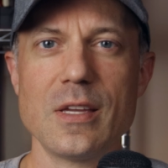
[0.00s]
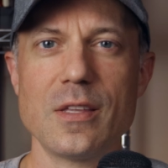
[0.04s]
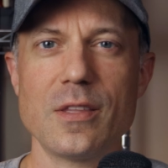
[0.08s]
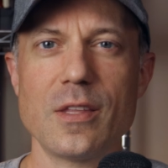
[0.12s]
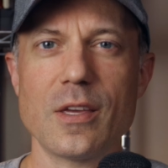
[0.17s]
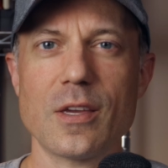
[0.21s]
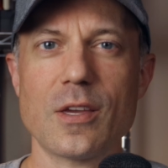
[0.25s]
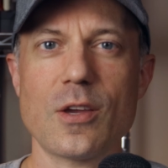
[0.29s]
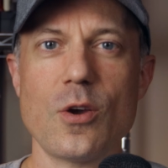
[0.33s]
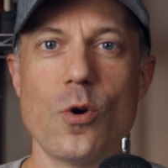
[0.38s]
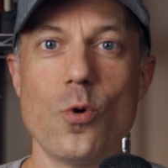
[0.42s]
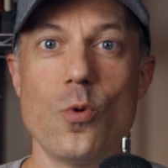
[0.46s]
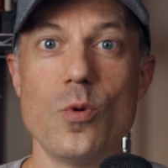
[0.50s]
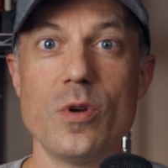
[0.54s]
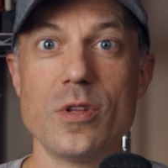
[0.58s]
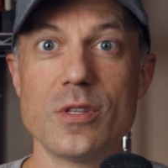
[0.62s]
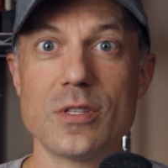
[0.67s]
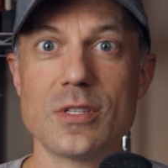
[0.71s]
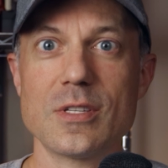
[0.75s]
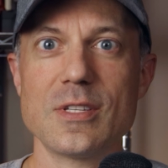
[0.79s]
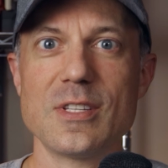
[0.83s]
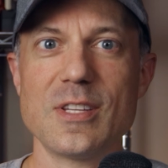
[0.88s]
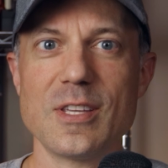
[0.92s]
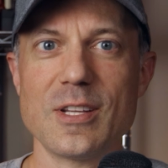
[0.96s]
that
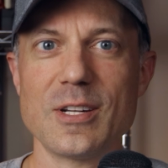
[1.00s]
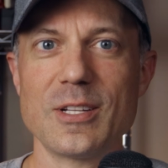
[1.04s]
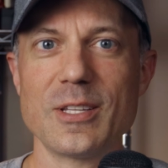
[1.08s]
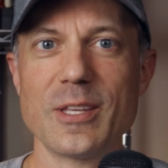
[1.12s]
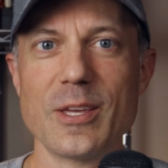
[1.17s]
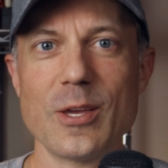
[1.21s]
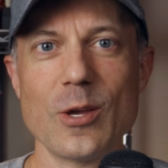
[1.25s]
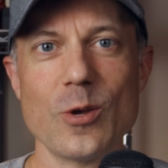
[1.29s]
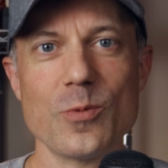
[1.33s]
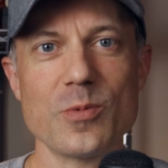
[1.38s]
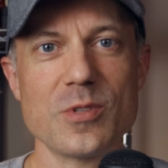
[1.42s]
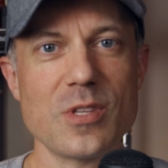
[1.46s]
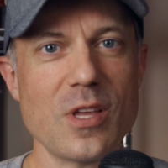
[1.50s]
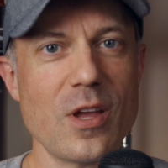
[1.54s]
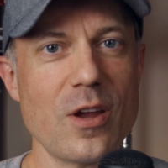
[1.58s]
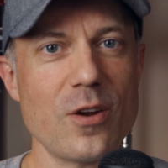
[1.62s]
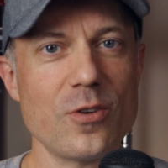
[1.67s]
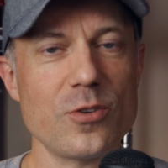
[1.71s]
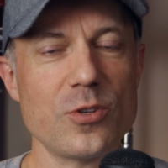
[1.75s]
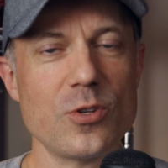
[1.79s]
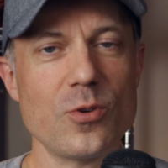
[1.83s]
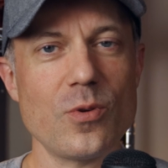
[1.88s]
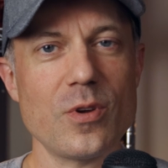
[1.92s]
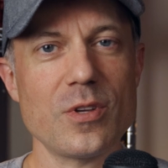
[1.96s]
coincidentally helps the
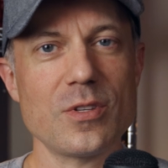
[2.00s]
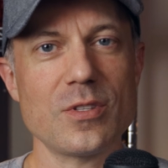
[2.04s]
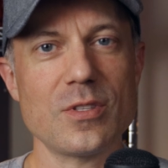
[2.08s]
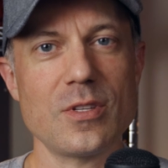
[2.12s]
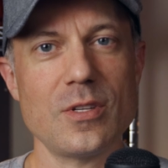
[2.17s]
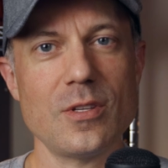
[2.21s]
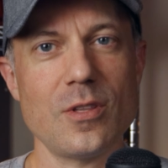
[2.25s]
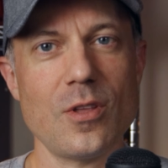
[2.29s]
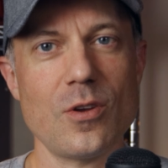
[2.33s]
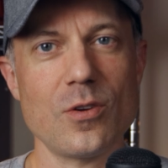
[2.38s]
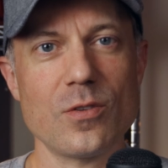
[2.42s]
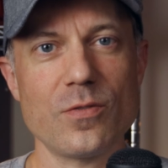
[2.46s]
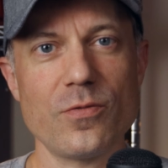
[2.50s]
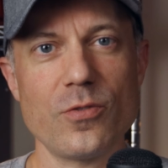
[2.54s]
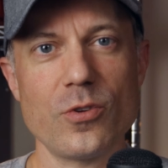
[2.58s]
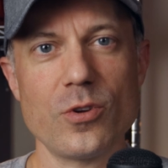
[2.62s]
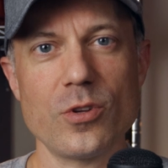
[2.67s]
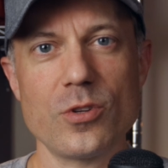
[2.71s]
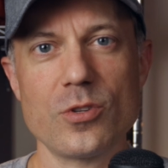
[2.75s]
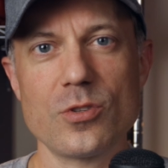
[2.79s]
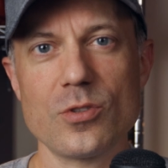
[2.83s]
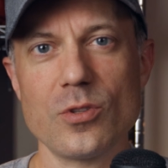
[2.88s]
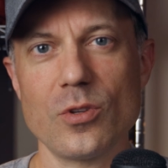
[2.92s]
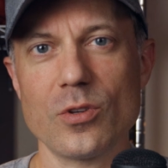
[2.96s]
Air 2S D-Log
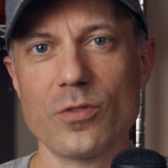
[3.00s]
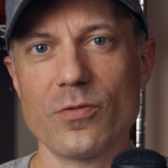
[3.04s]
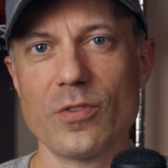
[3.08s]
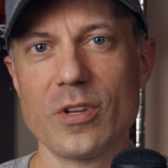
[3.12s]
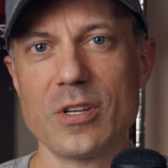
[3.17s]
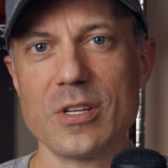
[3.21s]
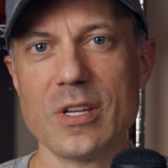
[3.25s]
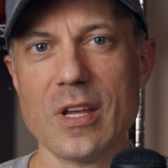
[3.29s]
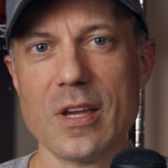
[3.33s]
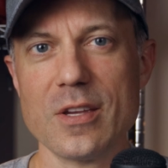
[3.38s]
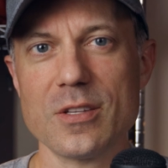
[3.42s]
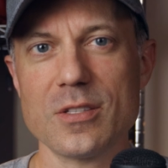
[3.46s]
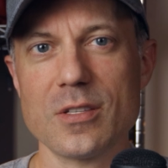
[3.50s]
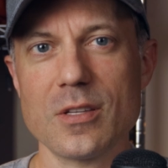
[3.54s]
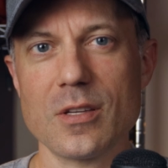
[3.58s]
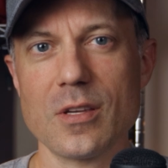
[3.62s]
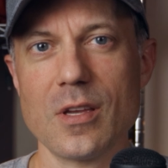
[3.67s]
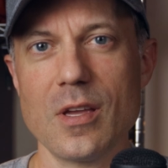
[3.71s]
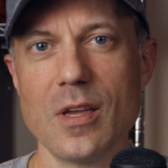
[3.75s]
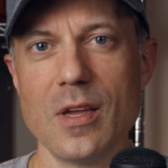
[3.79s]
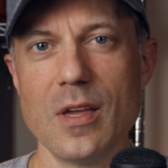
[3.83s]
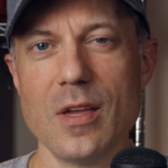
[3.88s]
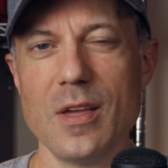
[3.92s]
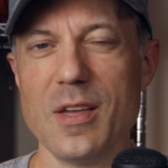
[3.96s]
footage look
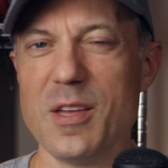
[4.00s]
fantastic,